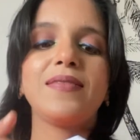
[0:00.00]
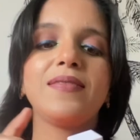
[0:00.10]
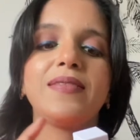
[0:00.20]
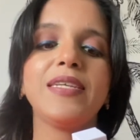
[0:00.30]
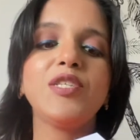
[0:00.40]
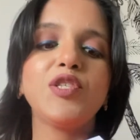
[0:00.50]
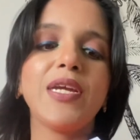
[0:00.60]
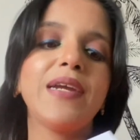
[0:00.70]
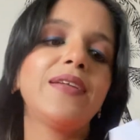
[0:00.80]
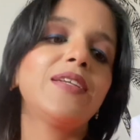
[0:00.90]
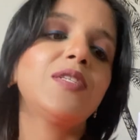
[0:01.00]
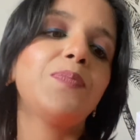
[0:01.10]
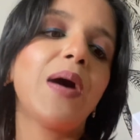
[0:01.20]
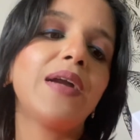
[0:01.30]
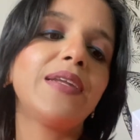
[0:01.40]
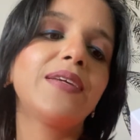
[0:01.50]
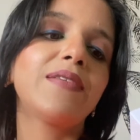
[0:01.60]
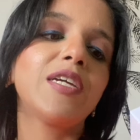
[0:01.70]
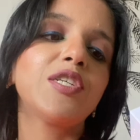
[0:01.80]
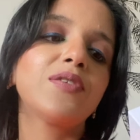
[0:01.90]
This shade is Party
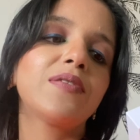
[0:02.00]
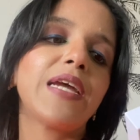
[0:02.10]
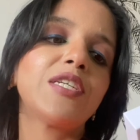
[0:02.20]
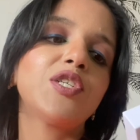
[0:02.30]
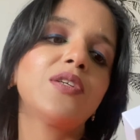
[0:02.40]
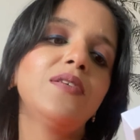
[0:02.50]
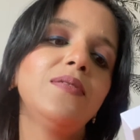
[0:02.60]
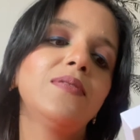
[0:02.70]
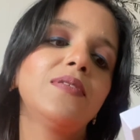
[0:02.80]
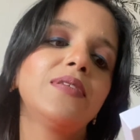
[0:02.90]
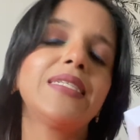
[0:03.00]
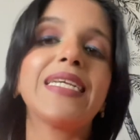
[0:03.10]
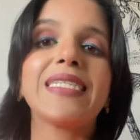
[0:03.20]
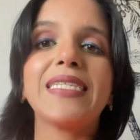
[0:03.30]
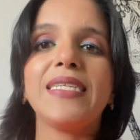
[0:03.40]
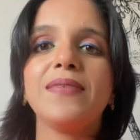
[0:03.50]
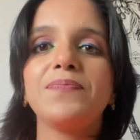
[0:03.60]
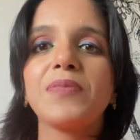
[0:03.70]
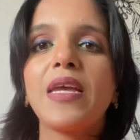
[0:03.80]
Crasher 60.